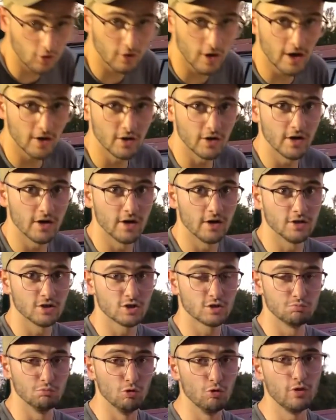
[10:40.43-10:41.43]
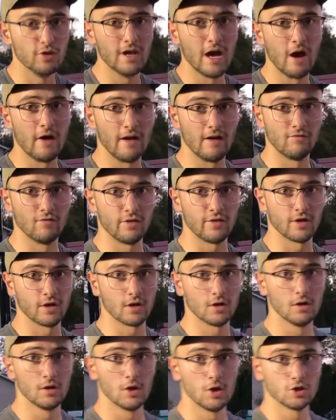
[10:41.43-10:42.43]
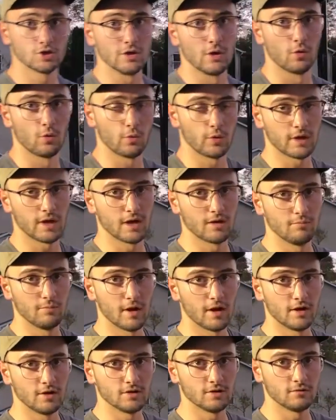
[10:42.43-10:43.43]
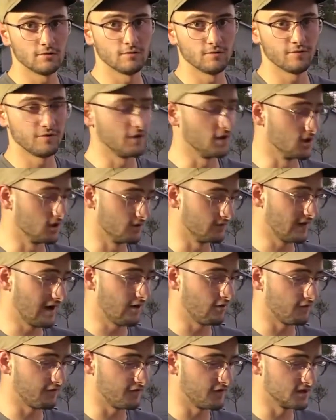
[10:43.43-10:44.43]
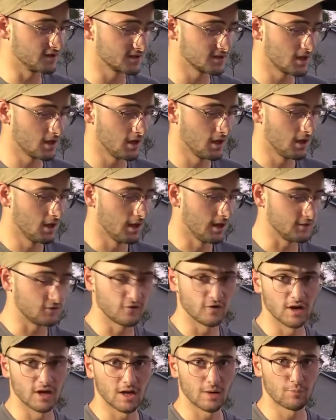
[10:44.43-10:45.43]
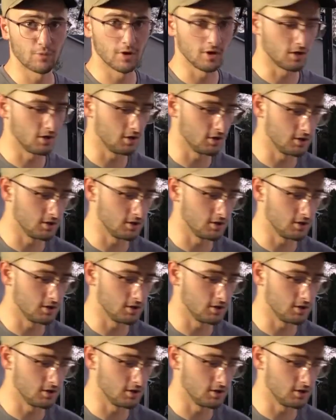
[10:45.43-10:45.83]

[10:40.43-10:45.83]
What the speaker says: grinder here to smoothen out everything, so that we get a better feel of how it fits. It's fitting up pretty good.